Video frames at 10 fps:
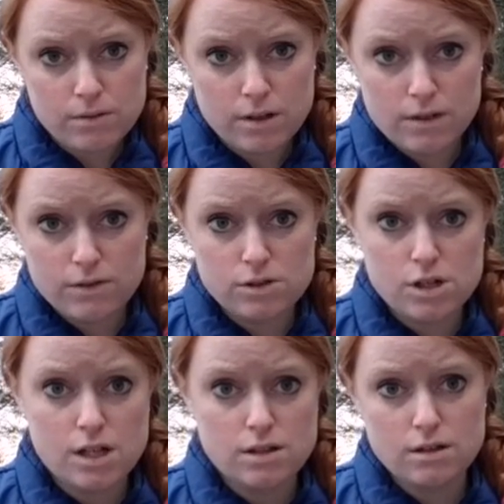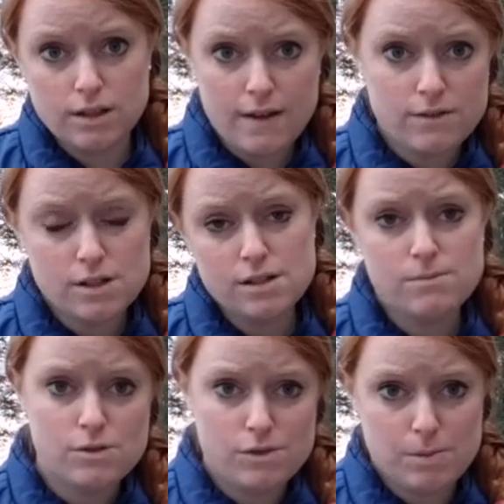If your shots are left, you need to
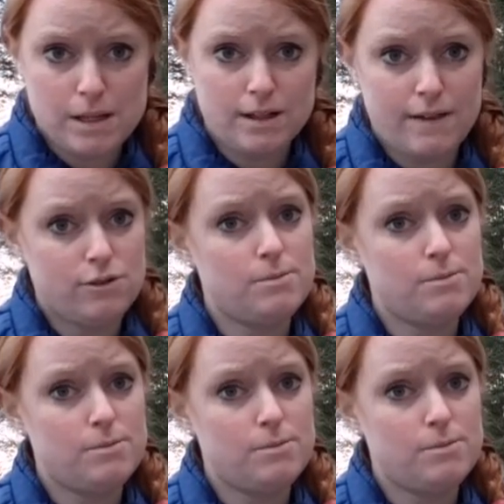move your pin left.